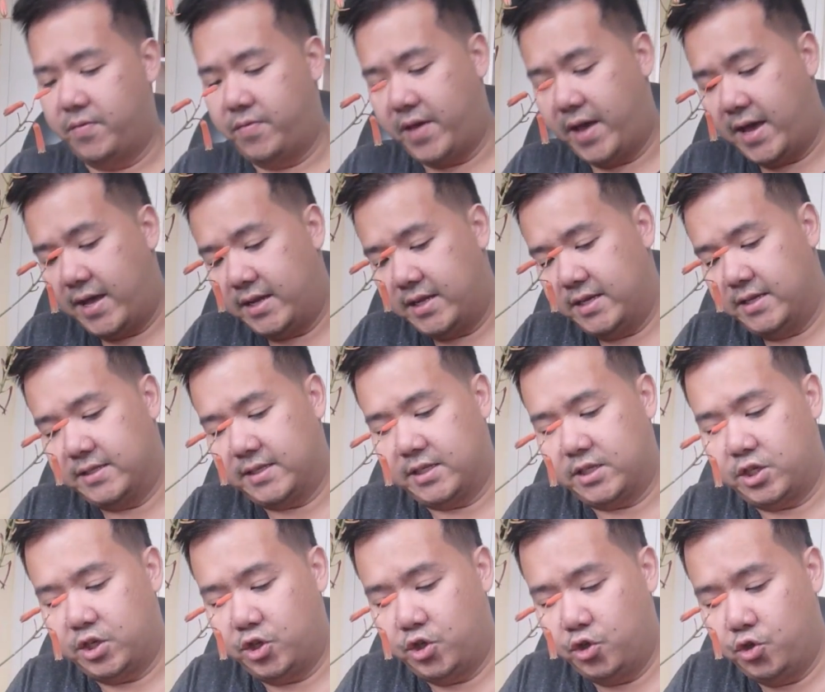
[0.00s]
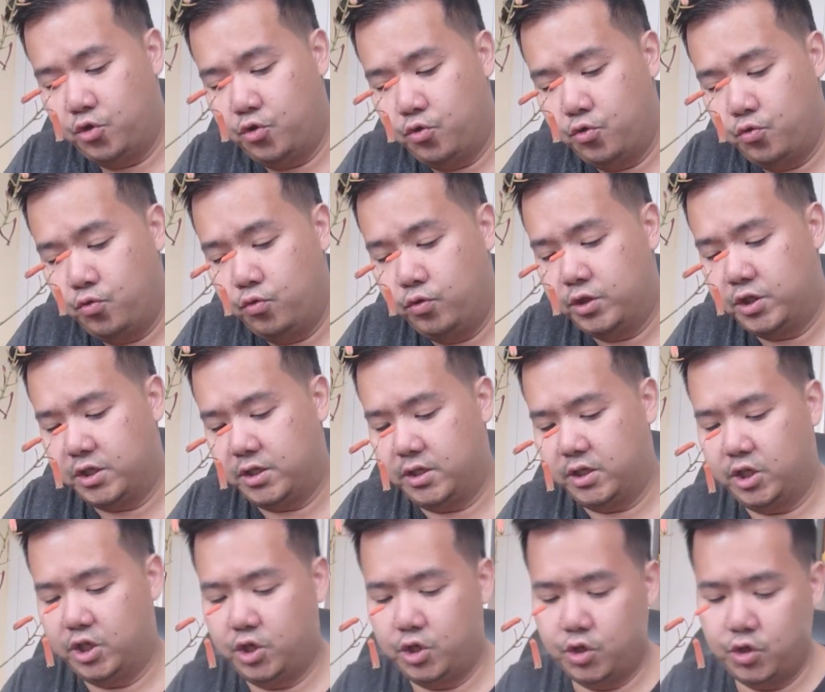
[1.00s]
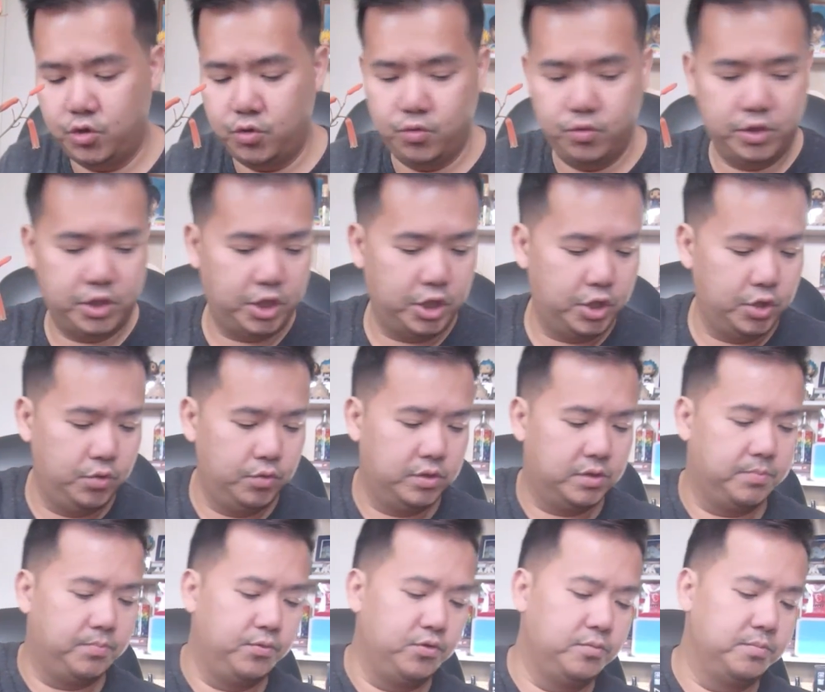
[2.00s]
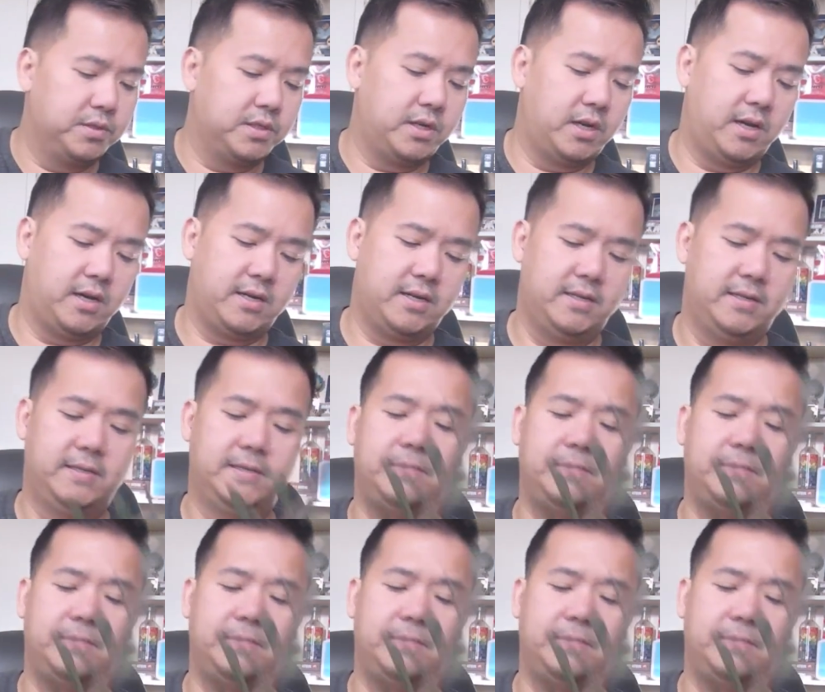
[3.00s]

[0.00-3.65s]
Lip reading: That is a huge bloom stalk.